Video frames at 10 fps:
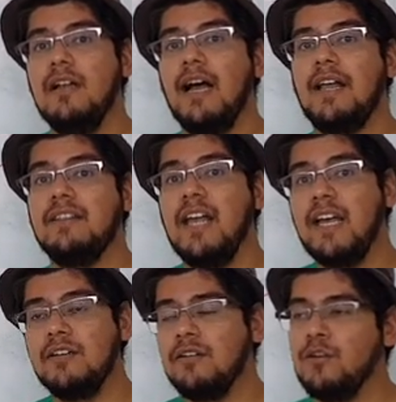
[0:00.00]
and
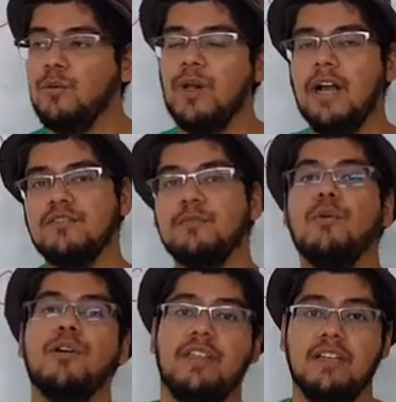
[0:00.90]
then we'll have some
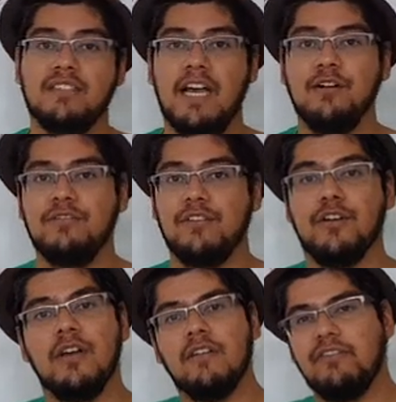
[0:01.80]
more things set out for you.
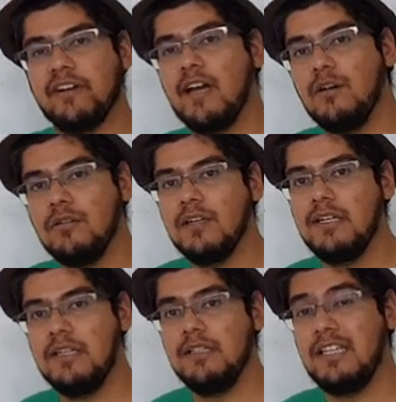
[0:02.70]
For
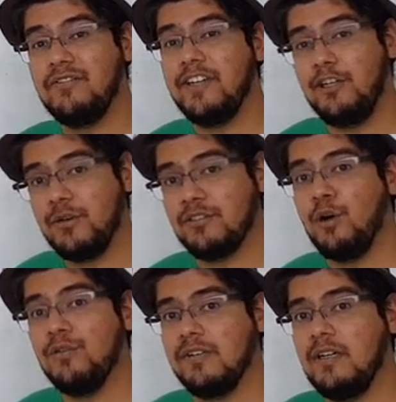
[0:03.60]
now, this video is
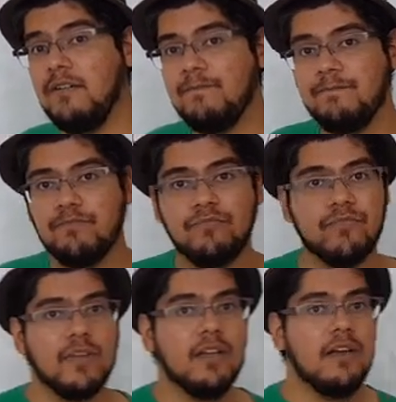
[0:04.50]
over,
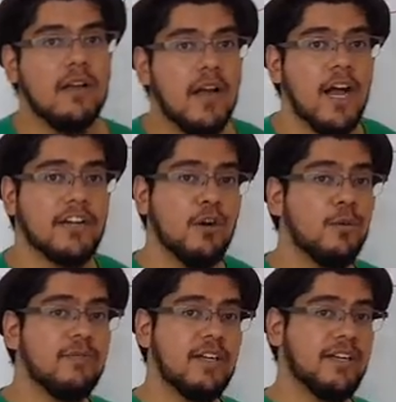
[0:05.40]
and
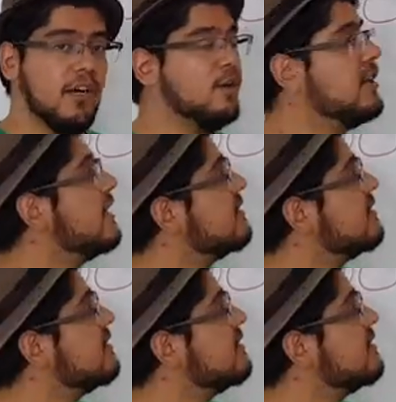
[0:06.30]
hopefully now you can